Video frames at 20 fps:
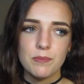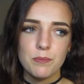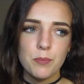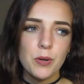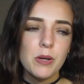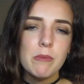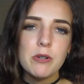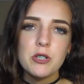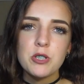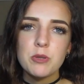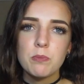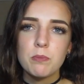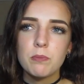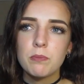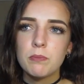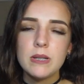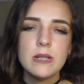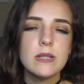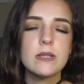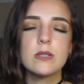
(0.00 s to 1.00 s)
Pretty much
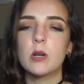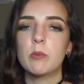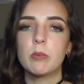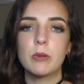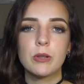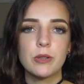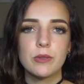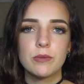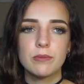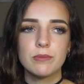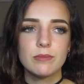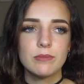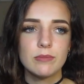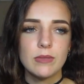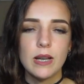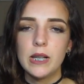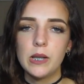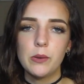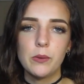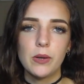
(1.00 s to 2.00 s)
me sober
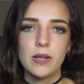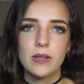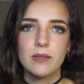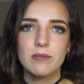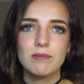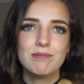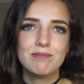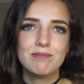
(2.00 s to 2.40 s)
anyway.